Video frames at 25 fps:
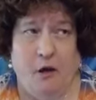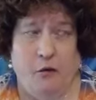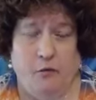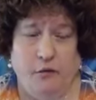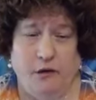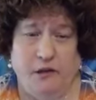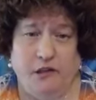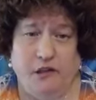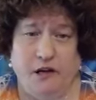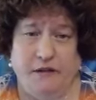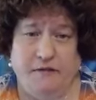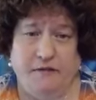
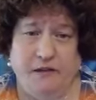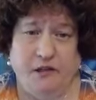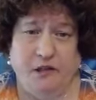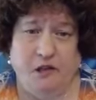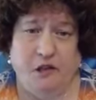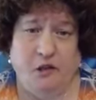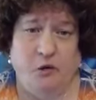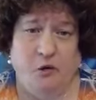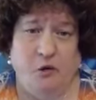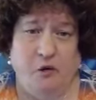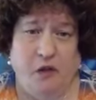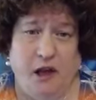whichever
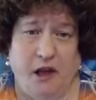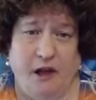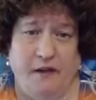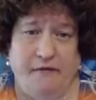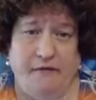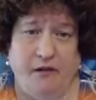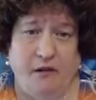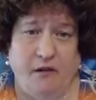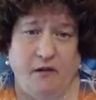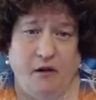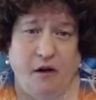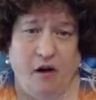tool I
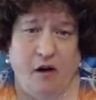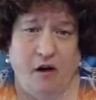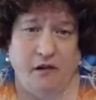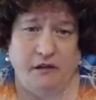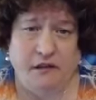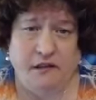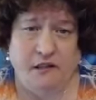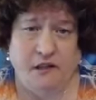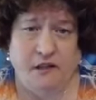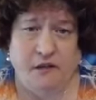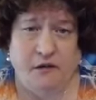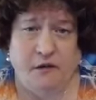feel
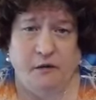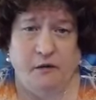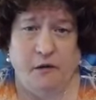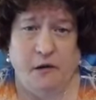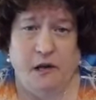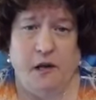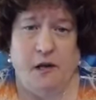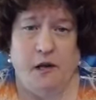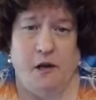called to.